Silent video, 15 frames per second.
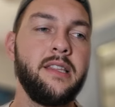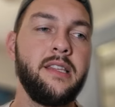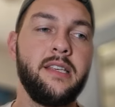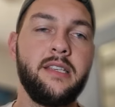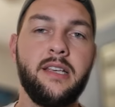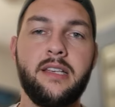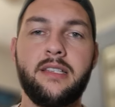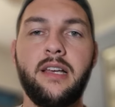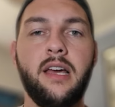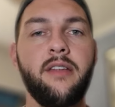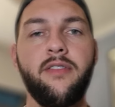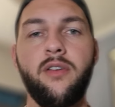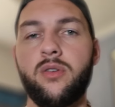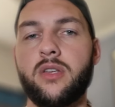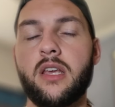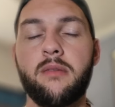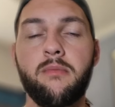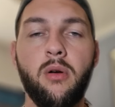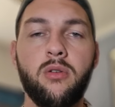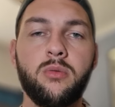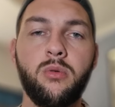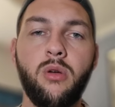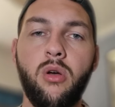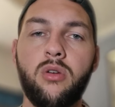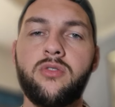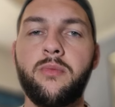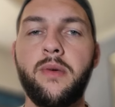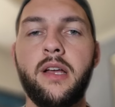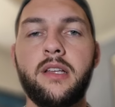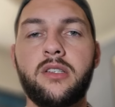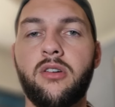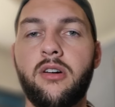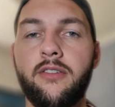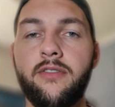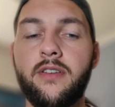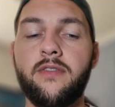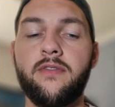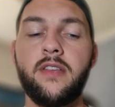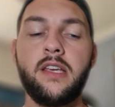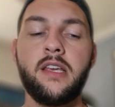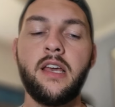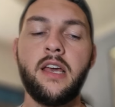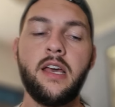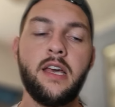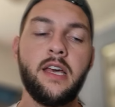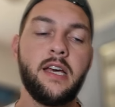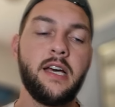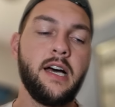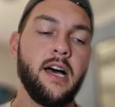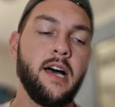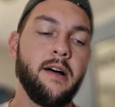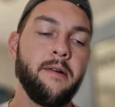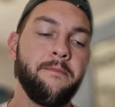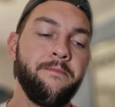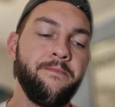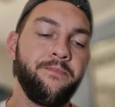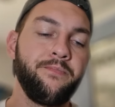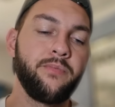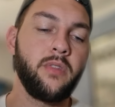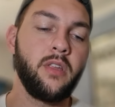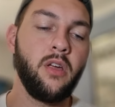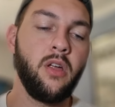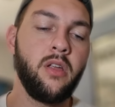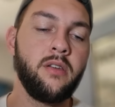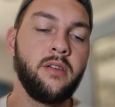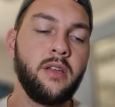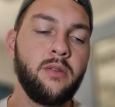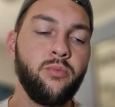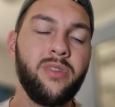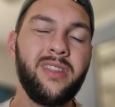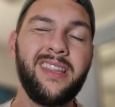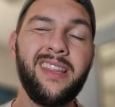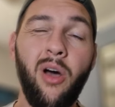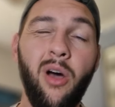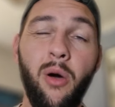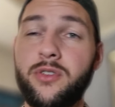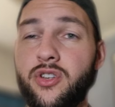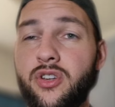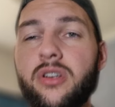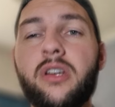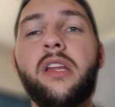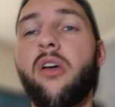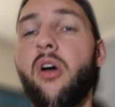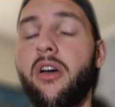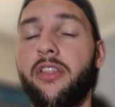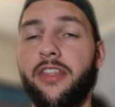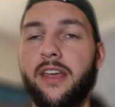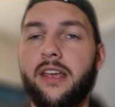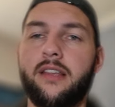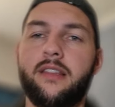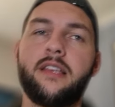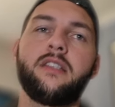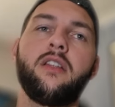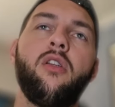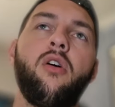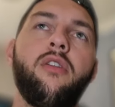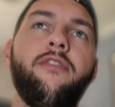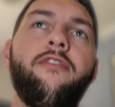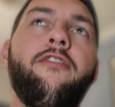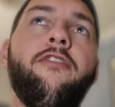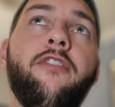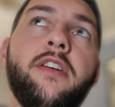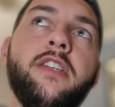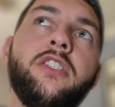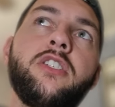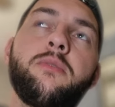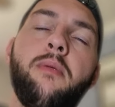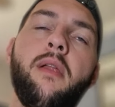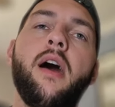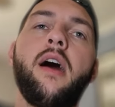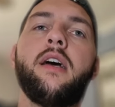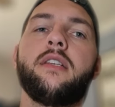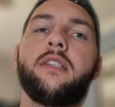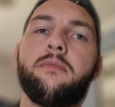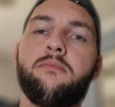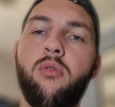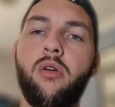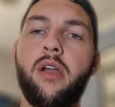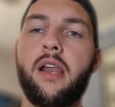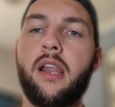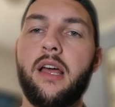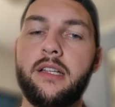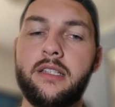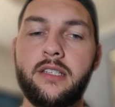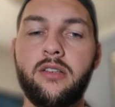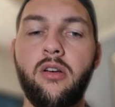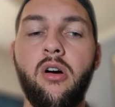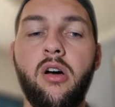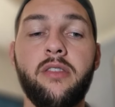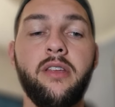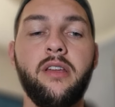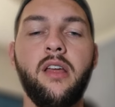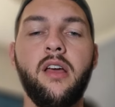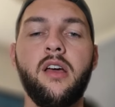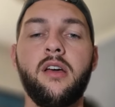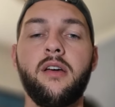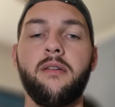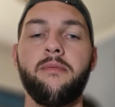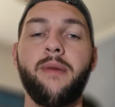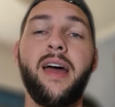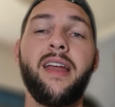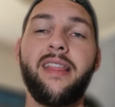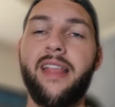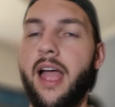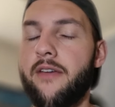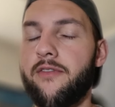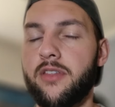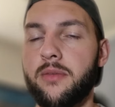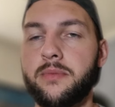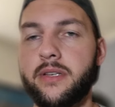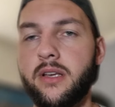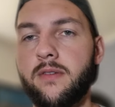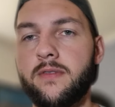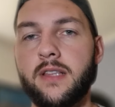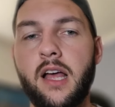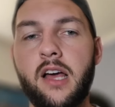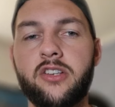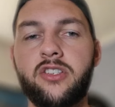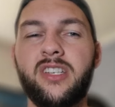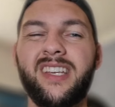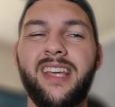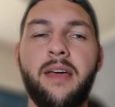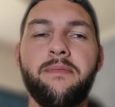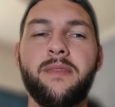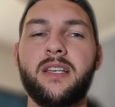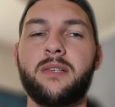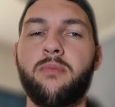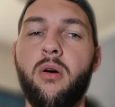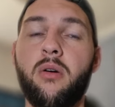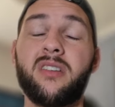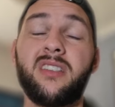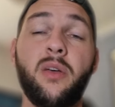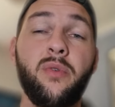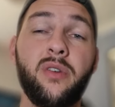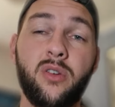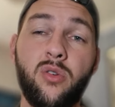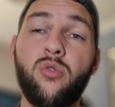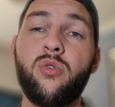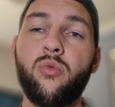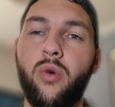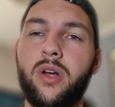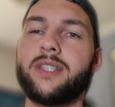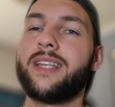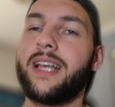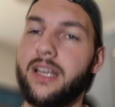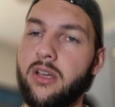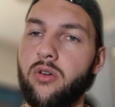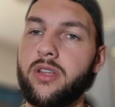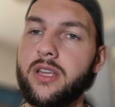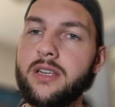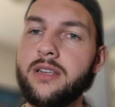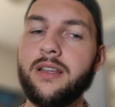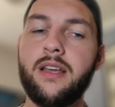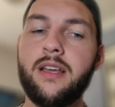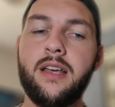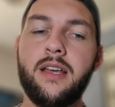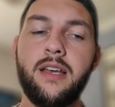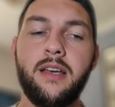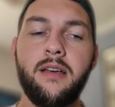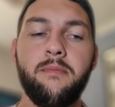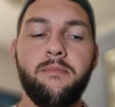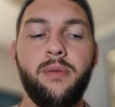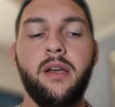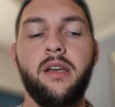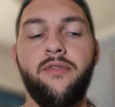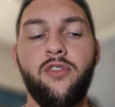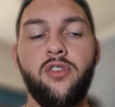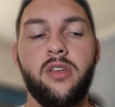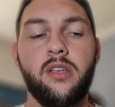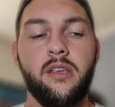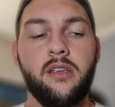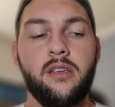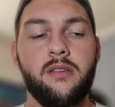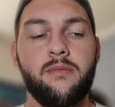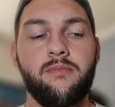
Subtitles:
the SANFL, kick multiple goals from outside 50. And with opportunity, I think there's a lot of fringe players in Port Adelaide's side that made a name for themselves last year, kept their spot because they were good once they got in. But if you can